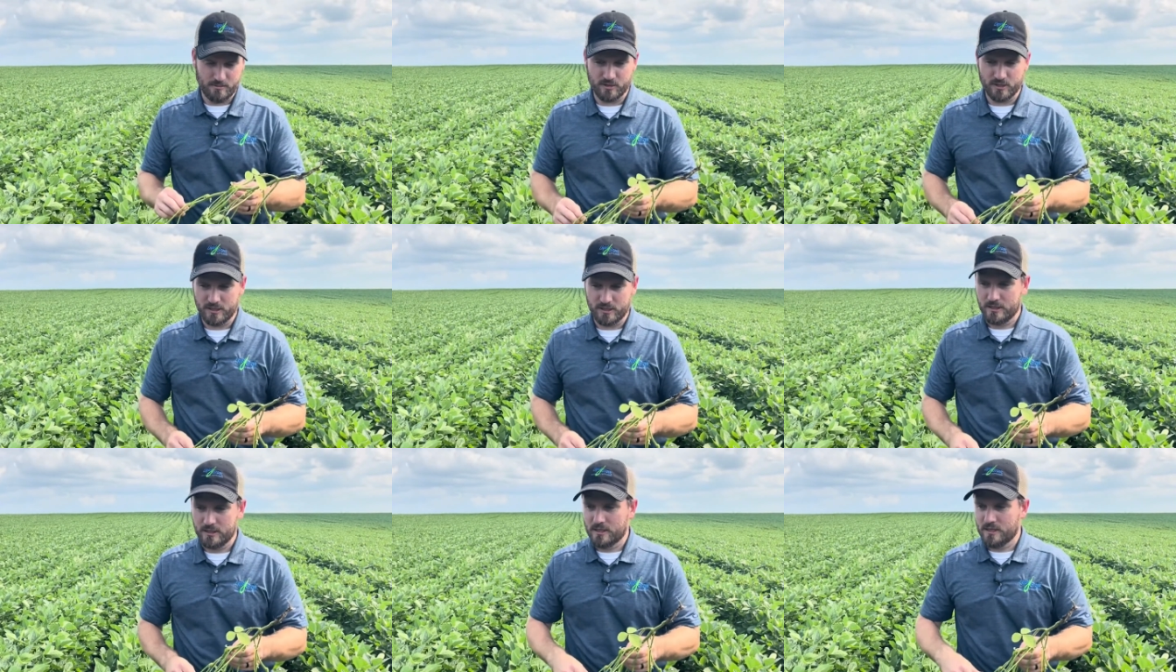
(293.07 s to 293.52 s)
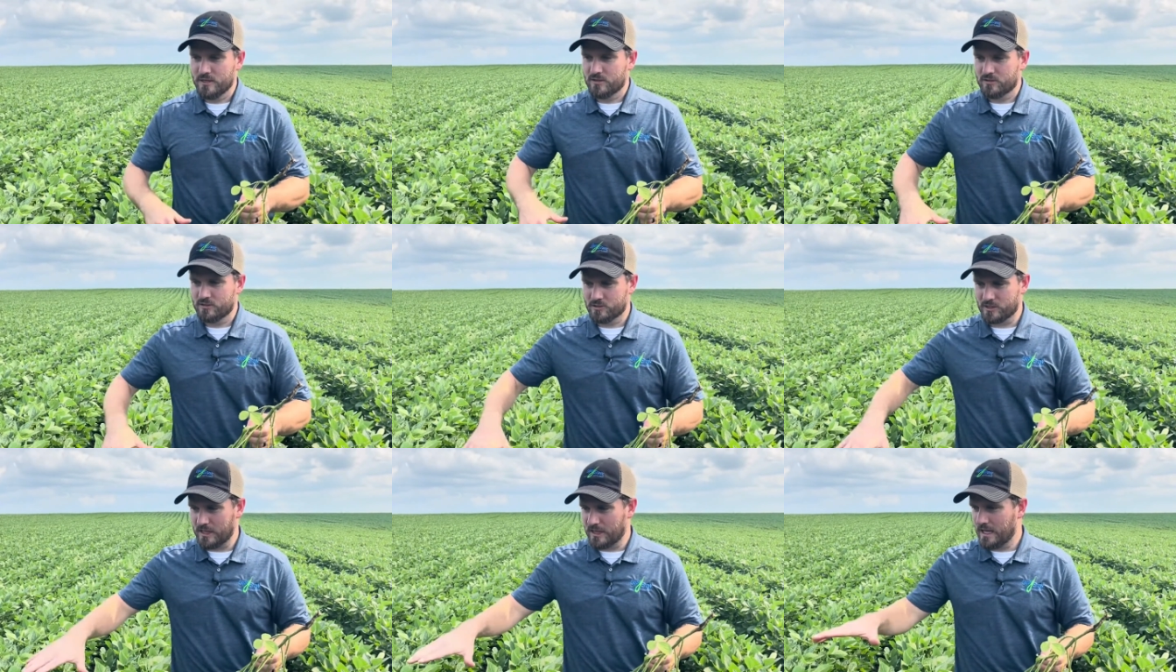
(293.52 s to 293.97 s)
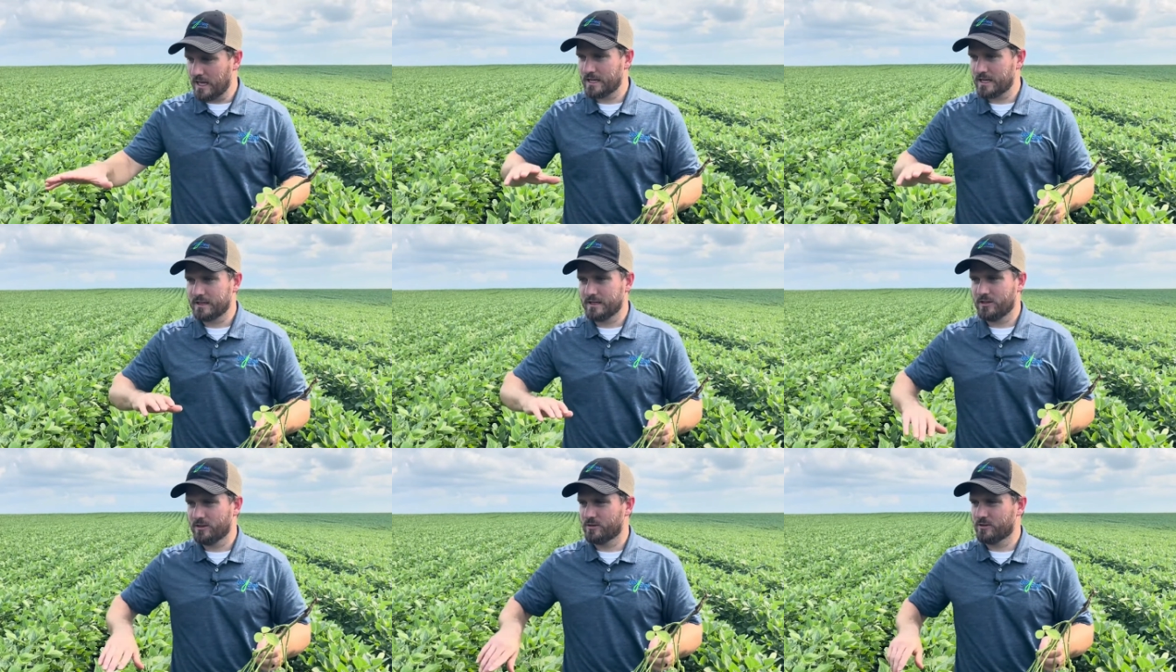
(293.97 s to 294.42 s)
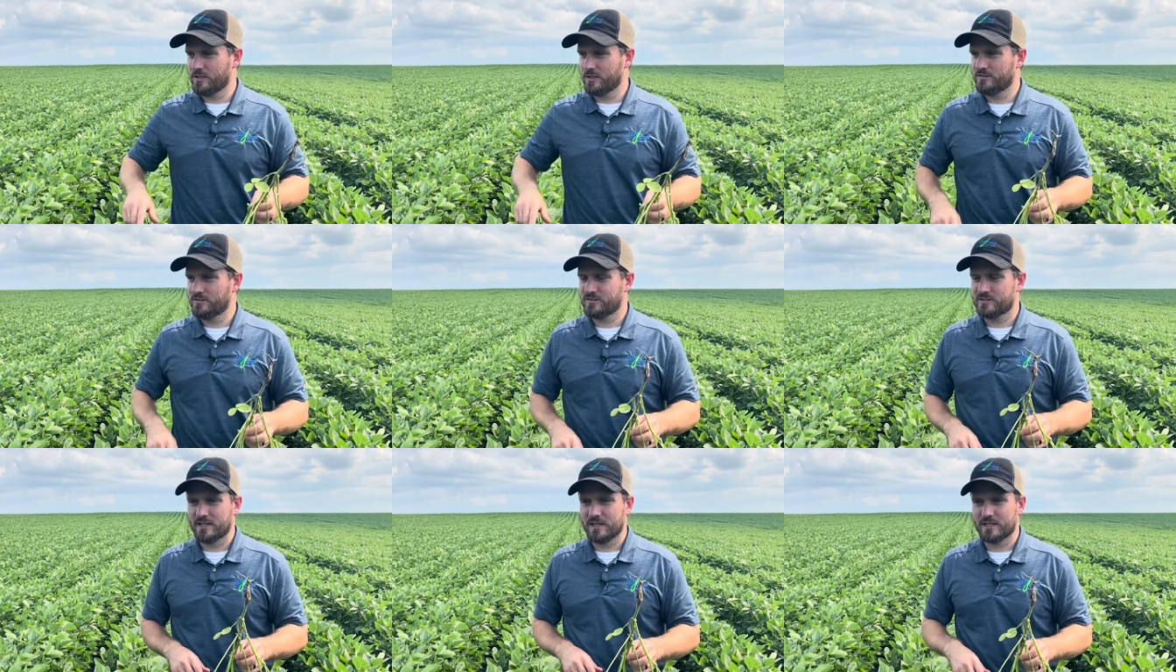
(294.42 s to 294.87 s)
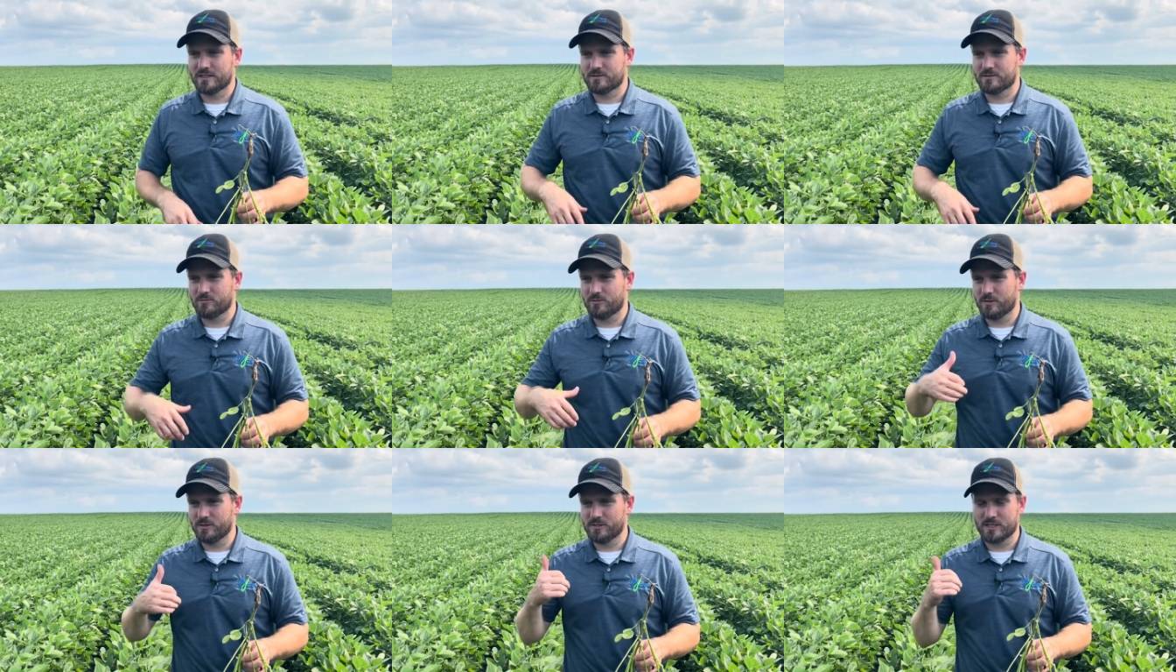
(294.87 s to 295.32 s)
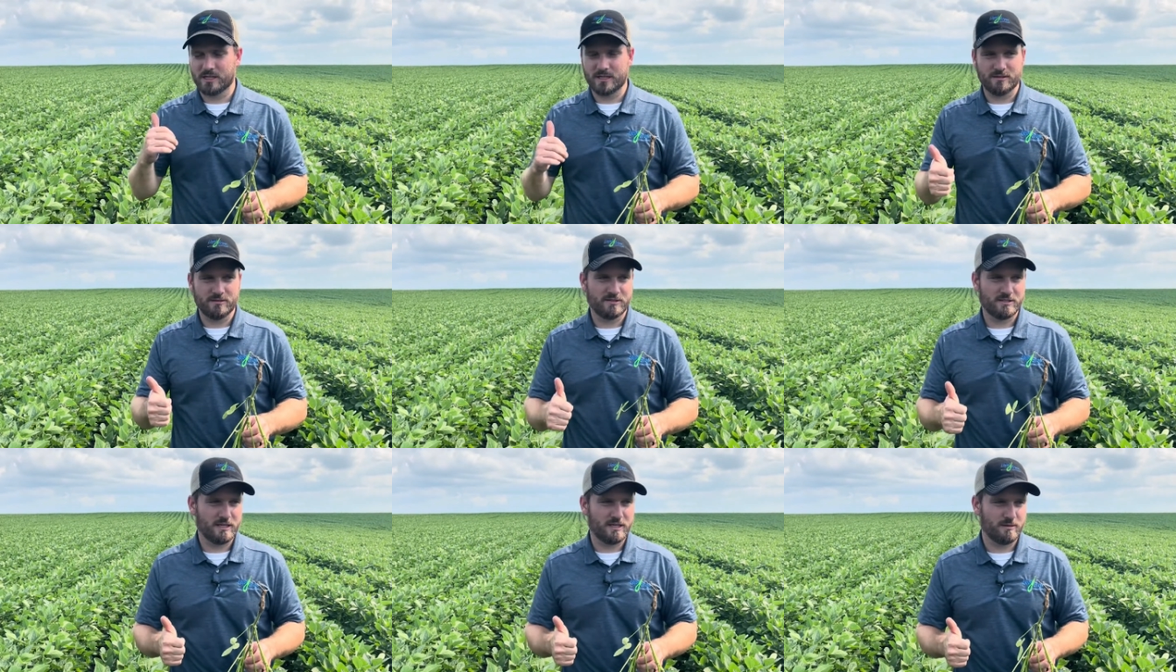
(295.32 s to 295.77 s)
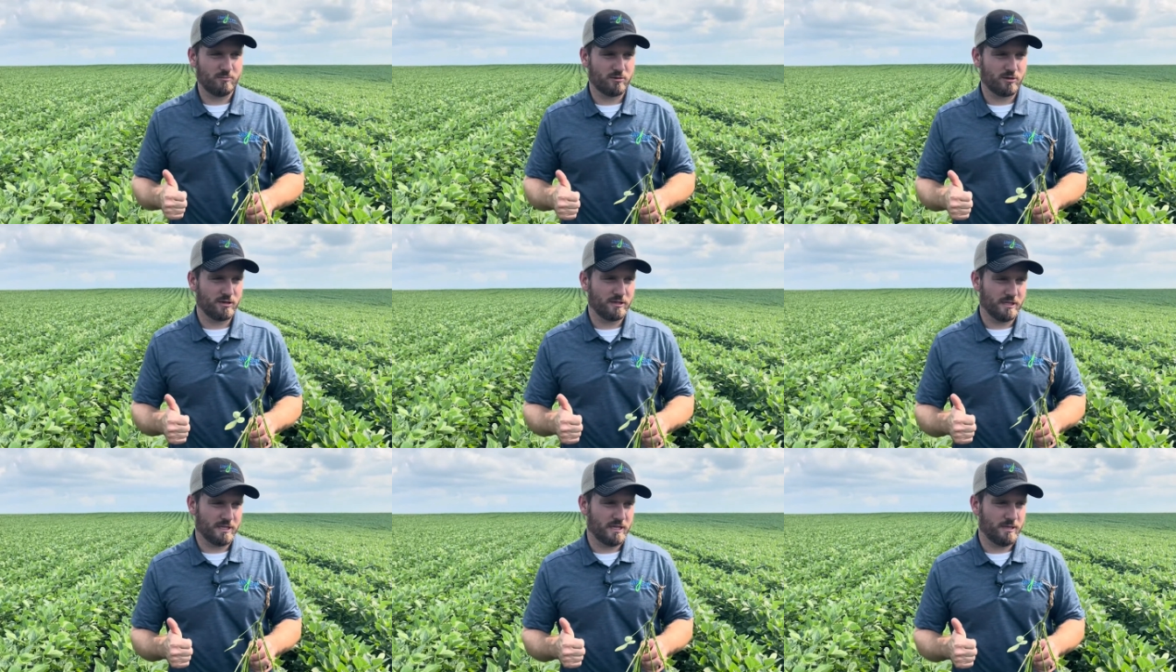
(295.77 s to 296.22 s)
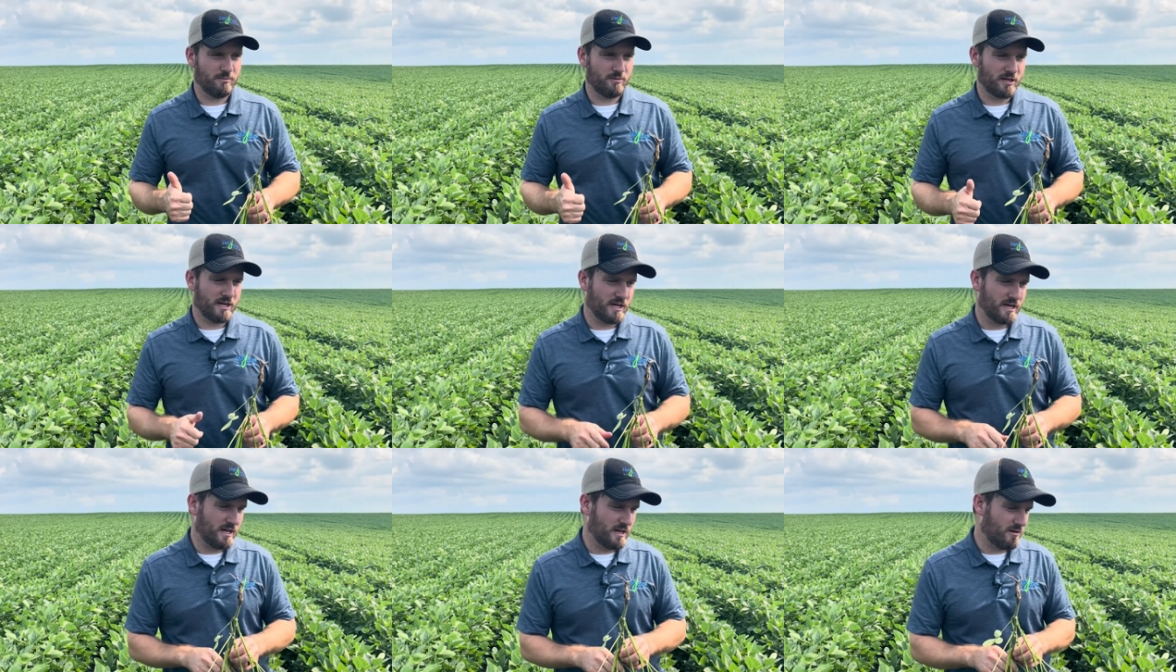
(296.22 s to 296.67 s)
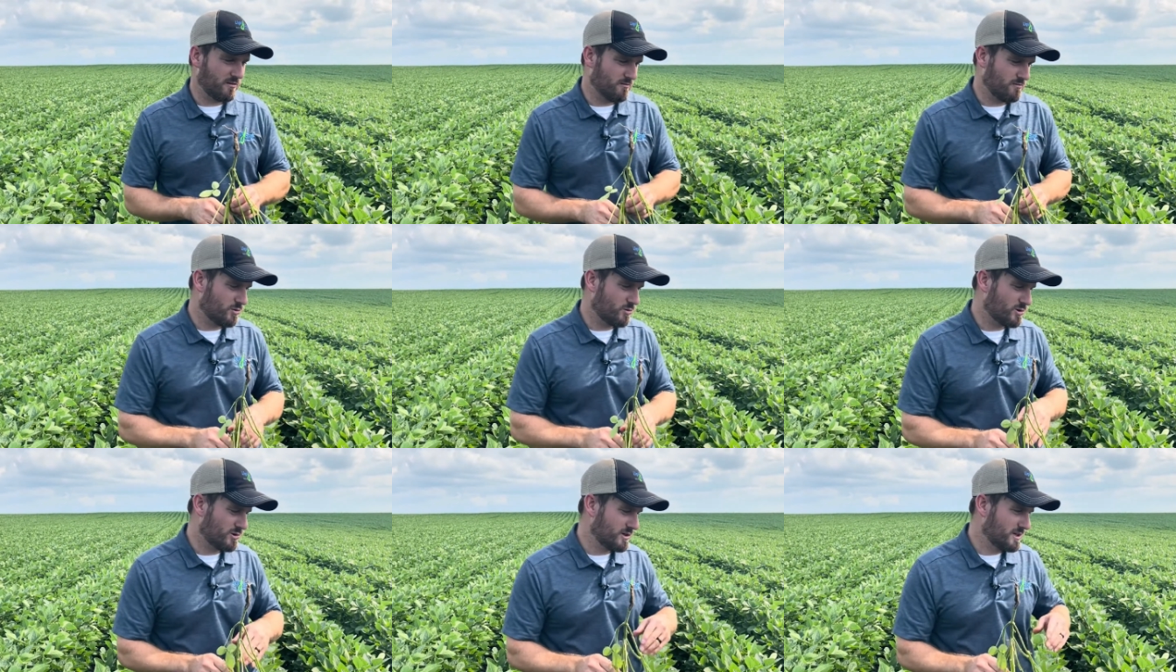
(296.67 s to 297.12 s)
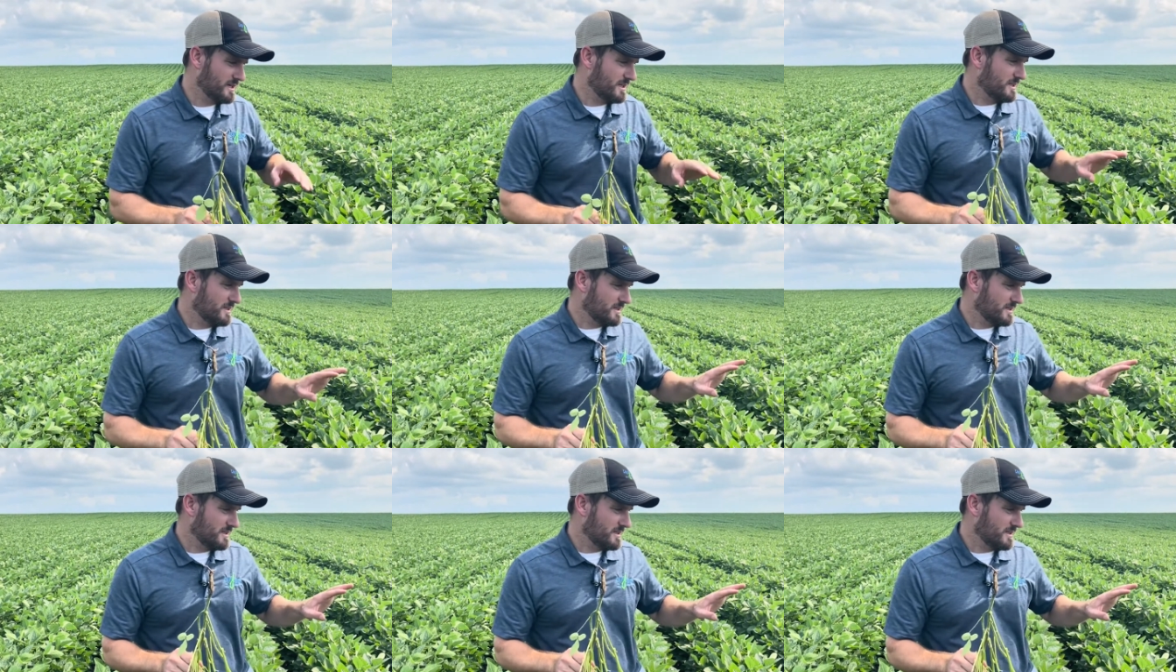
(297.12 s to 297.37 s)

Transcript: But there's a lot of other insects, ones I'd say probably keep an eye out for,